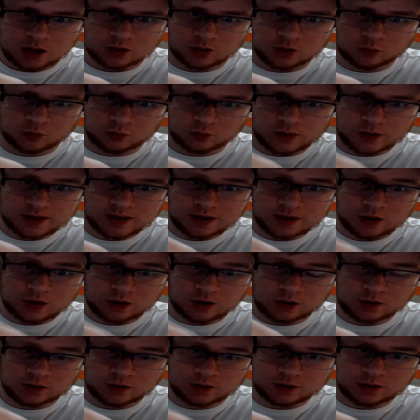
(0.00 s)
The ring
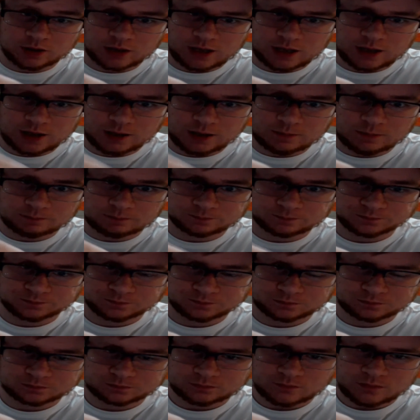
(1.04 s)
on the
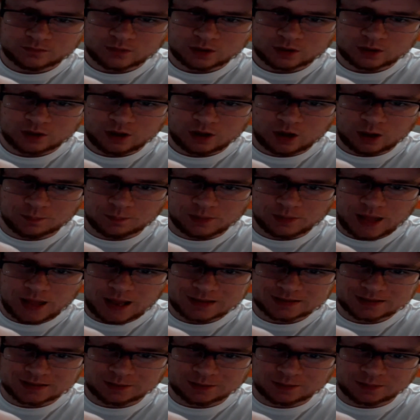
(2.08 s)

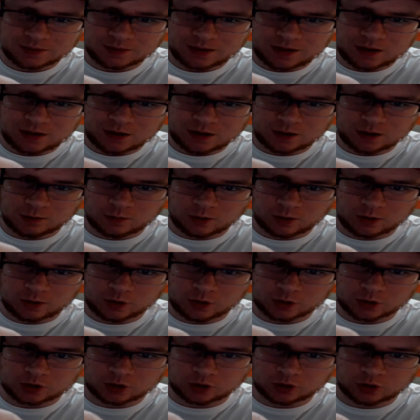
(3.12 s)
plastic bit here where
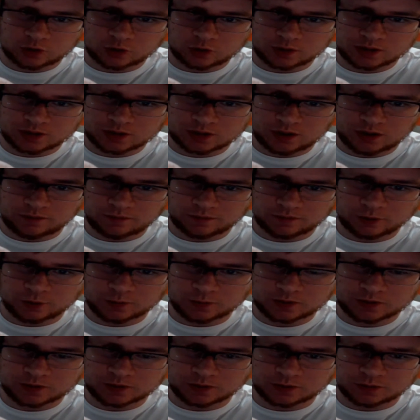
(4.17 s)
the screw and stuff
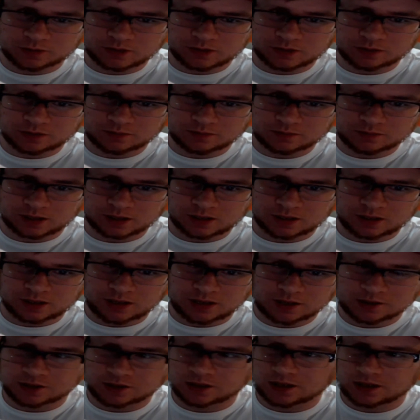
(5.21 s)
loops through to
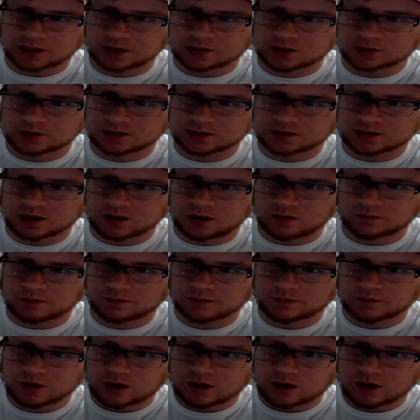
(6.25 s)
connect to the hinge itself